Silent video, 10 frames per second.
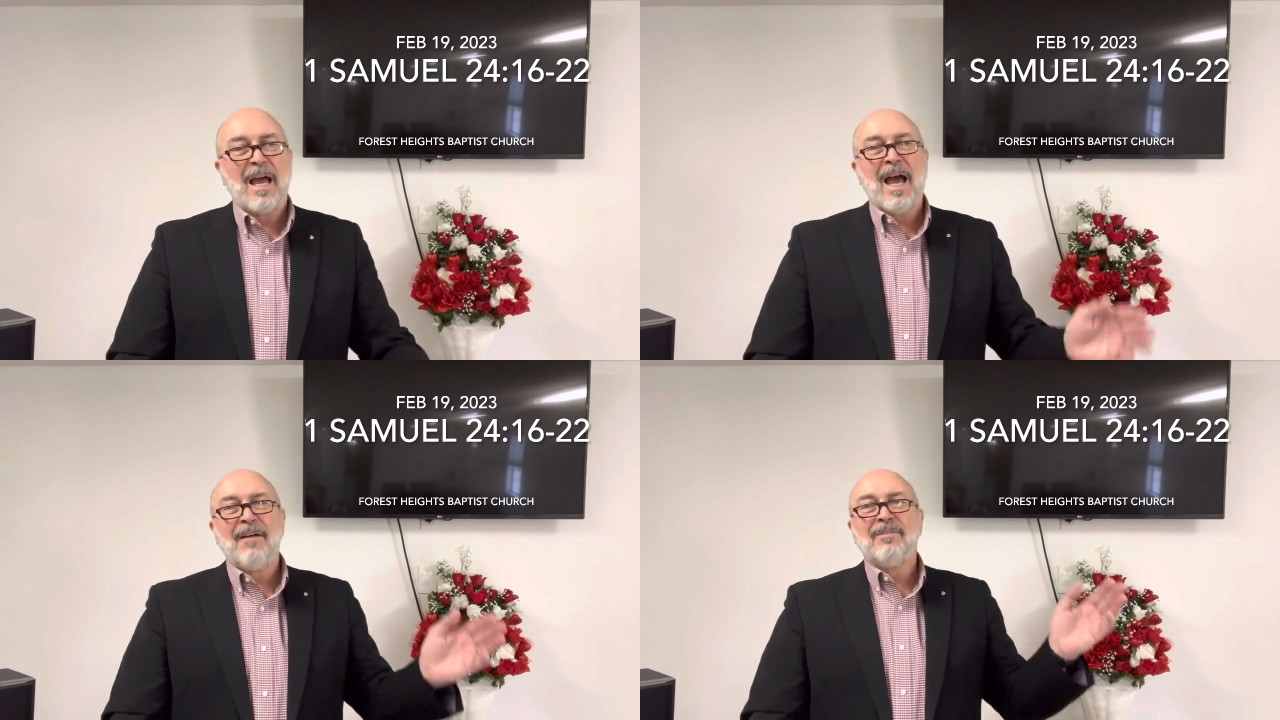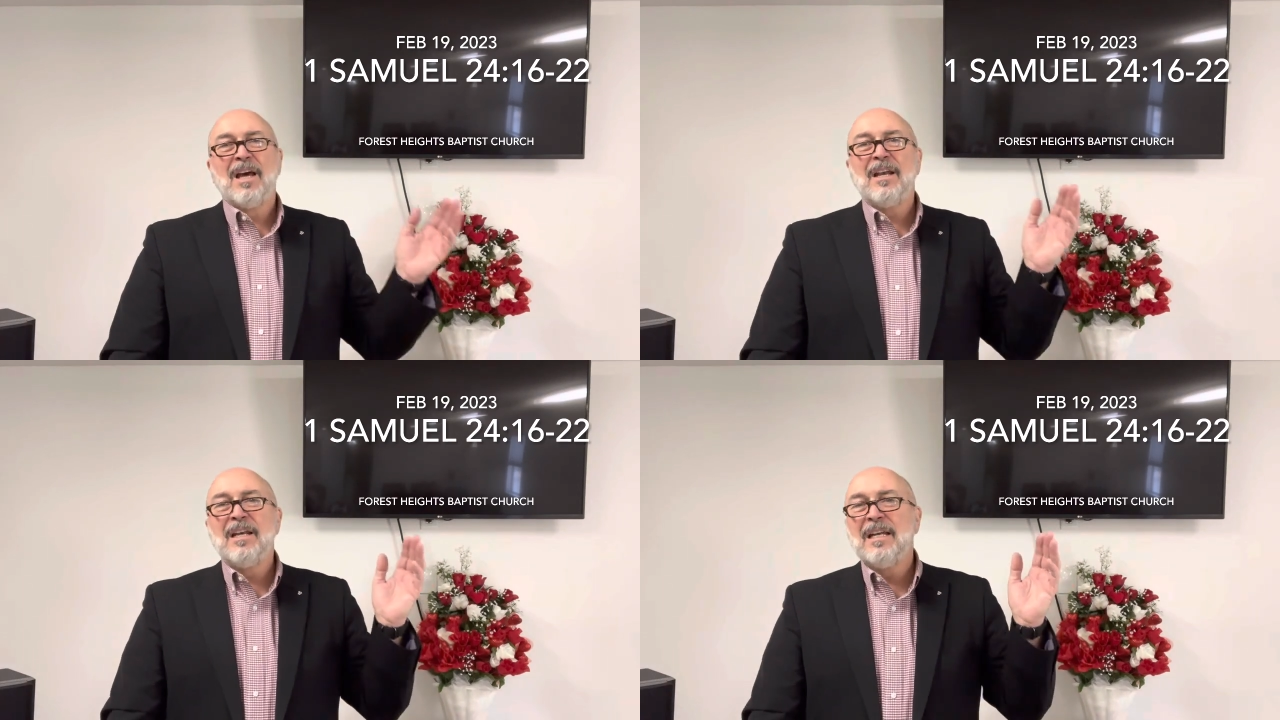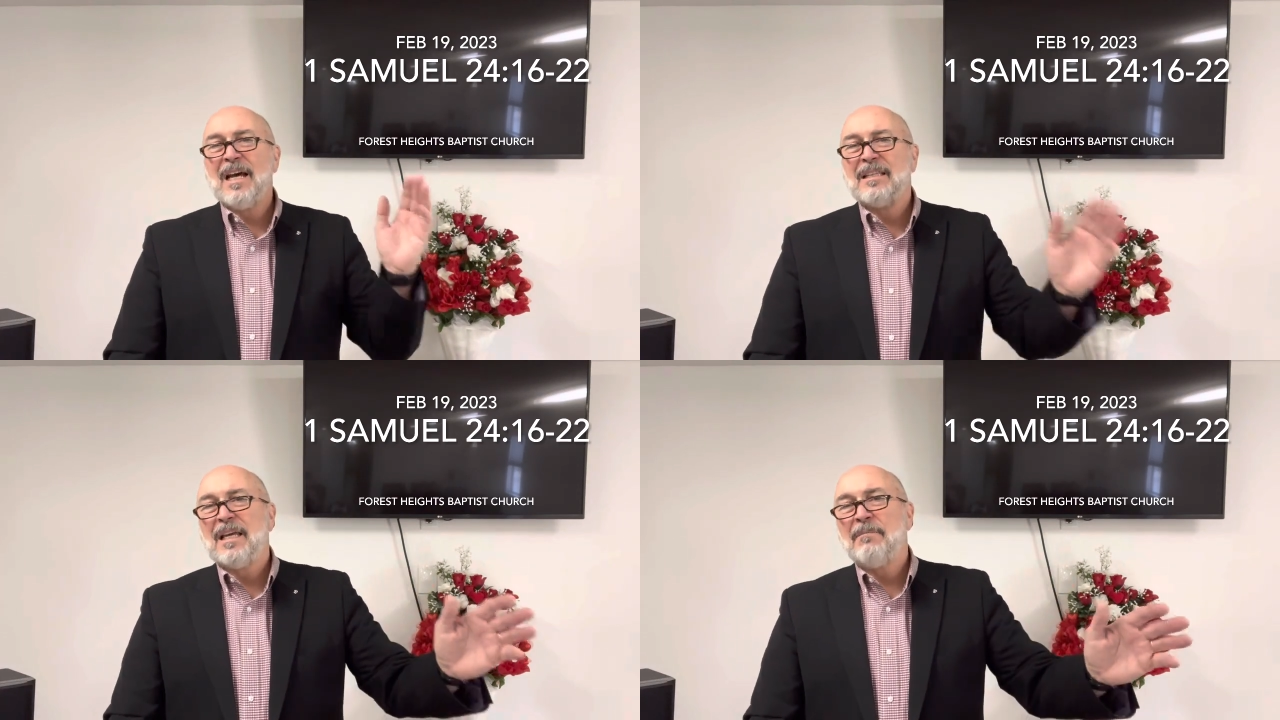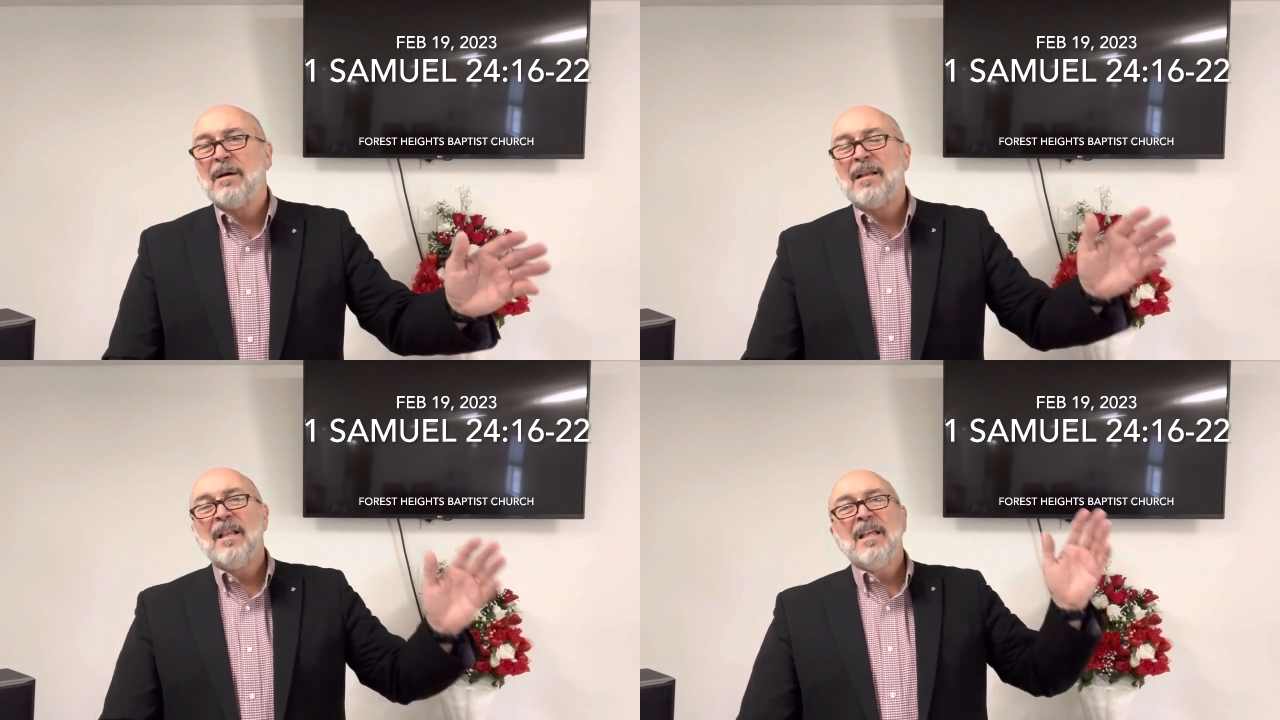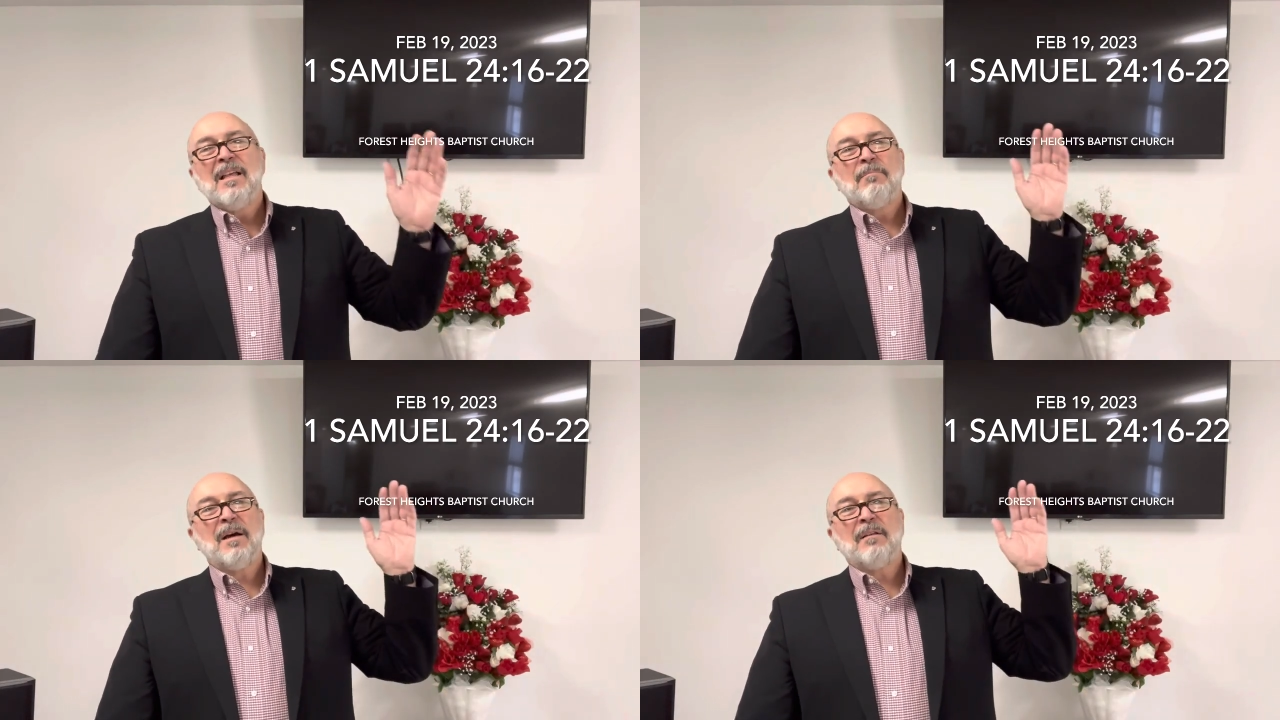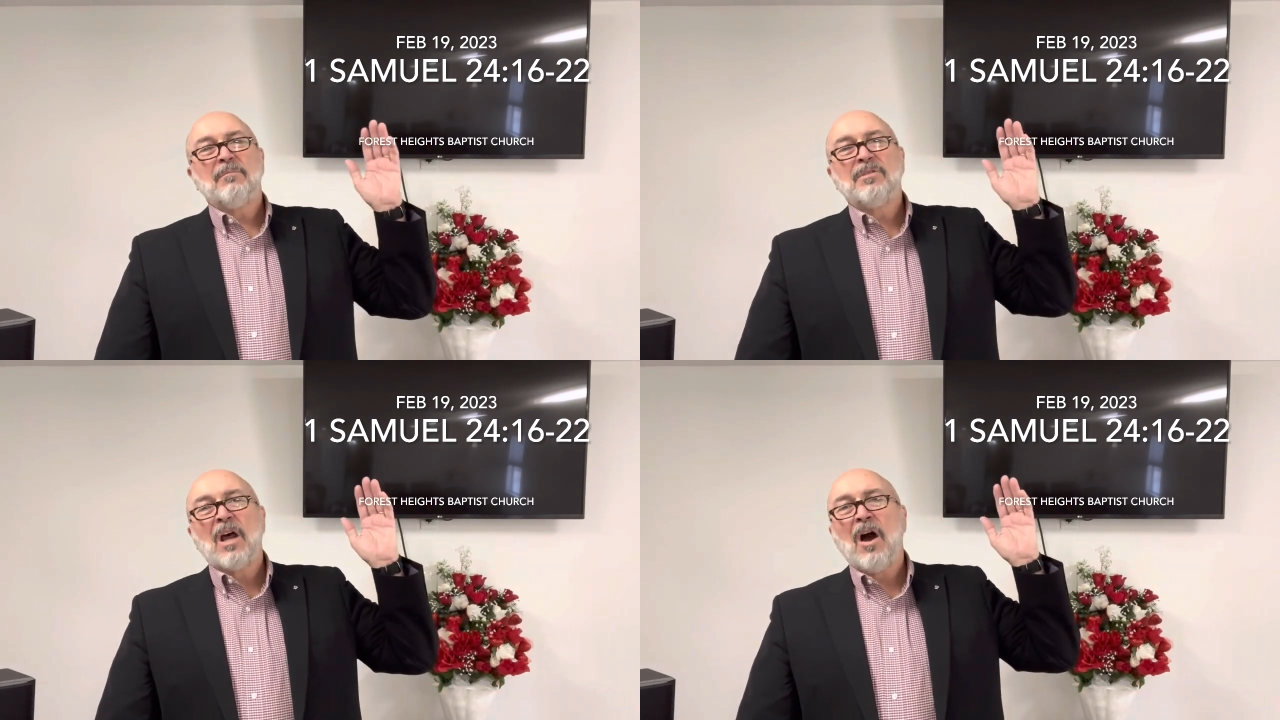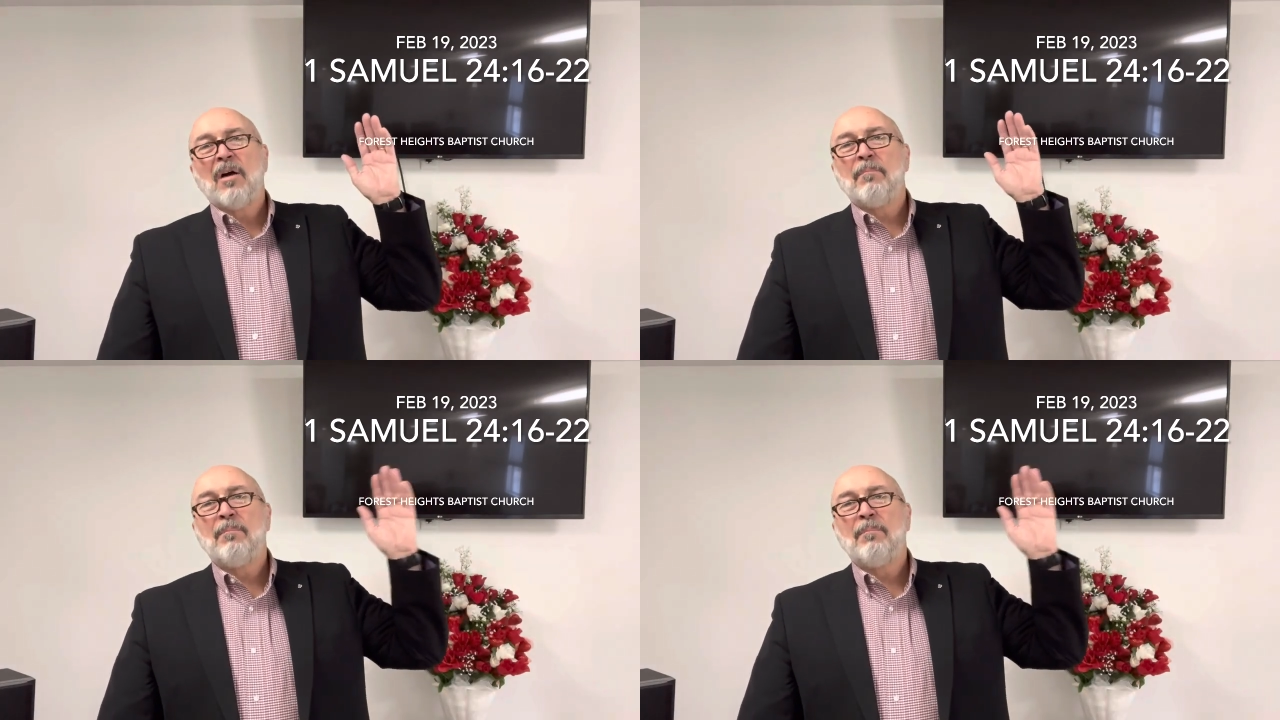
I've done nothing but, but talk